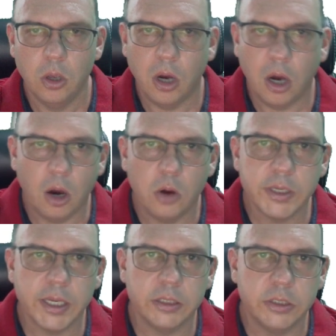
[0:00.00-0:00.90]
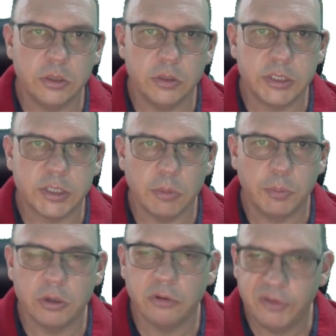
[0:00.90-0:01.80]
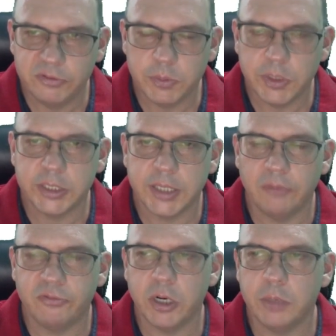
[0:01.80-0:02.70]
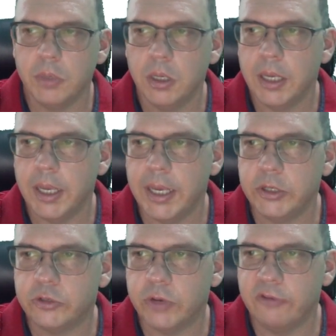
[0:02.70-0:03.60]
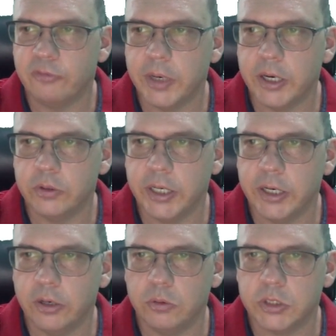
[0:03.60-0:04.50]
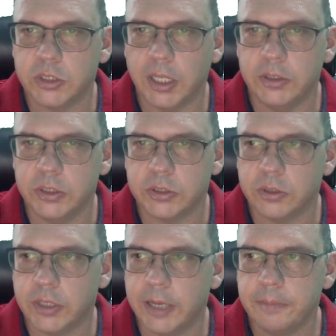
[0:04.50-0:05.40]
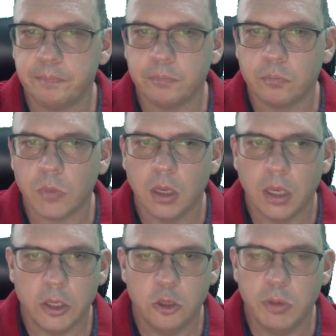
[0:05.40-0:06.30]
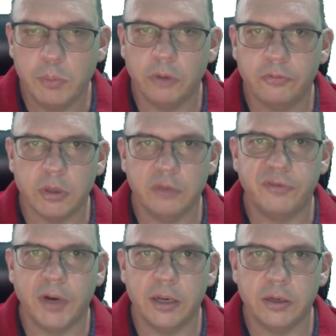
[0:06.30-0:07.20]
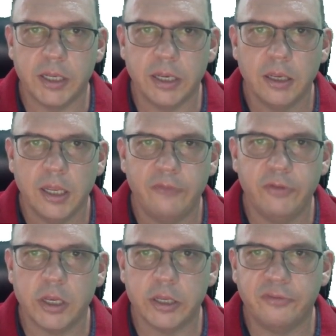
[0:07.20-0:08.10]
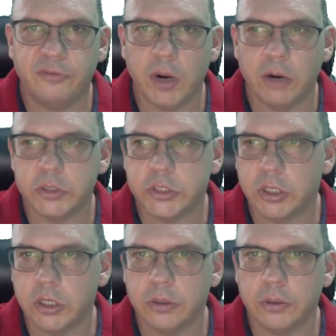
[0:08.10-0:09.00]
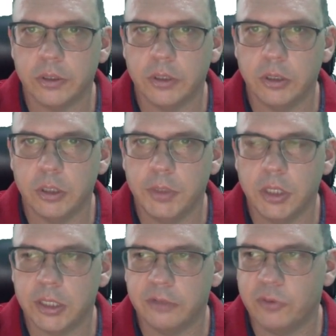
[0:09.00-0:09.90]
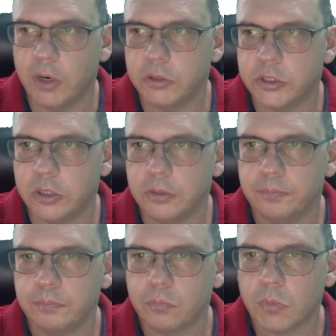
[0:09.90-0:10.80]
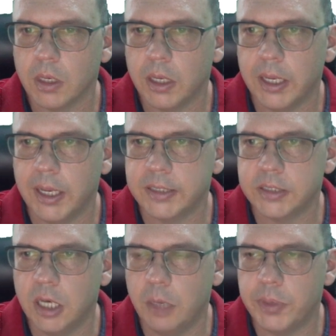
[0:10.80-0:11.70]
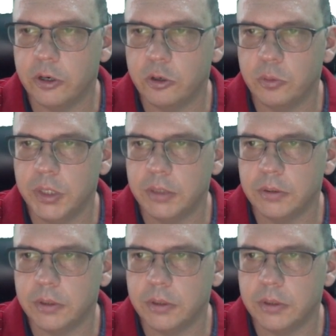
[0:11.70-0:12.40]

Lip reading: all you gotta do is simply put on a 15-minute time frame and trade from arrow to arrow, just like this, okay? You'll be perfectly fine, okay? If you look at the 4-hour chart, let me look at the 4-hour chart. It has an up arrow, but